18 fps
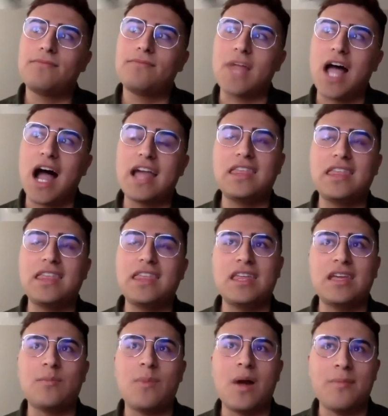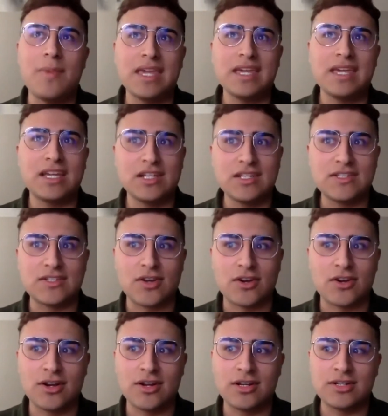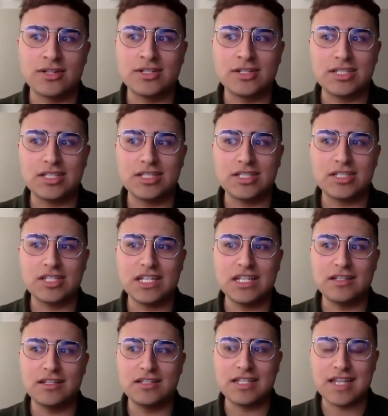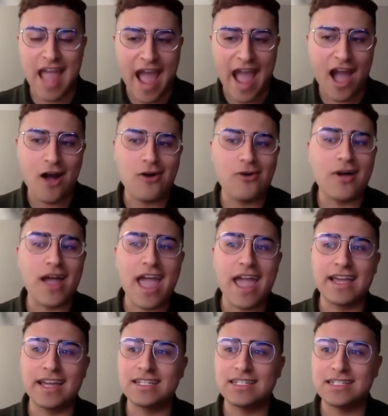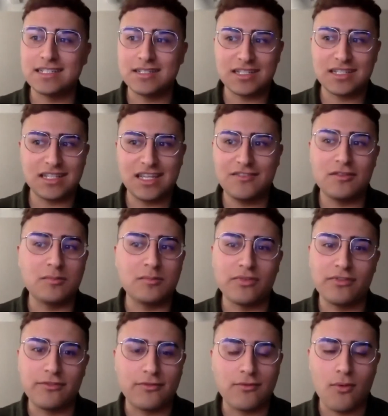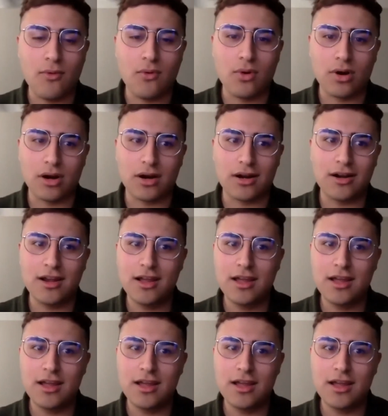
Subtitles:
I think my main concern now and even before,